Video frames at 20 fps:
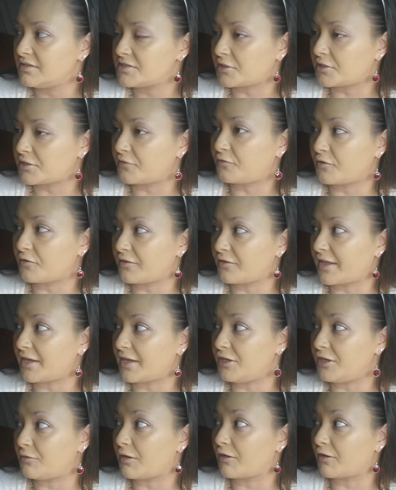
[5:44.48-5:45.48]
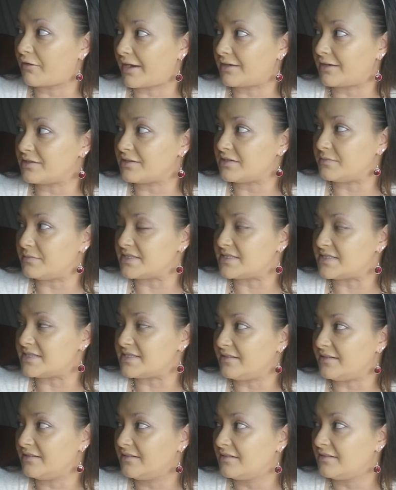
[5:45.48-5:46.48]
So for that, you are grounded,
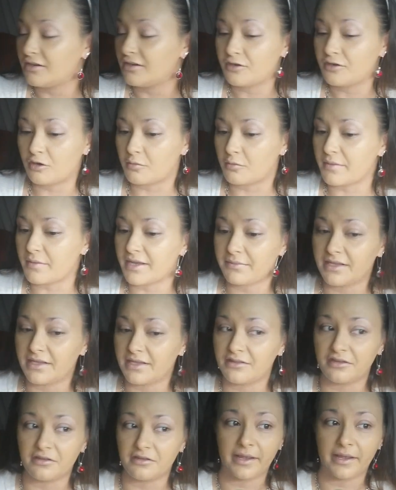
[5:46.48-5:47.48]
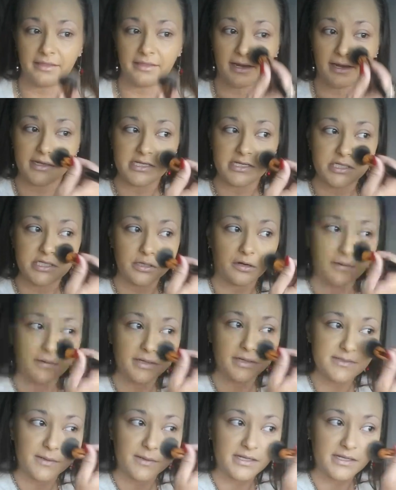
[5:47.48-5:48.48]
Missy. Don't make me look bad. That is your
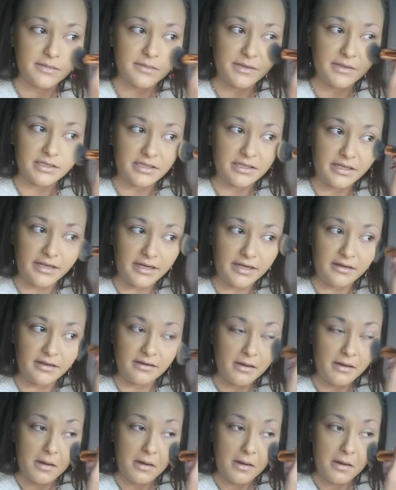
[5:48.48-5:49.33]
responsibility.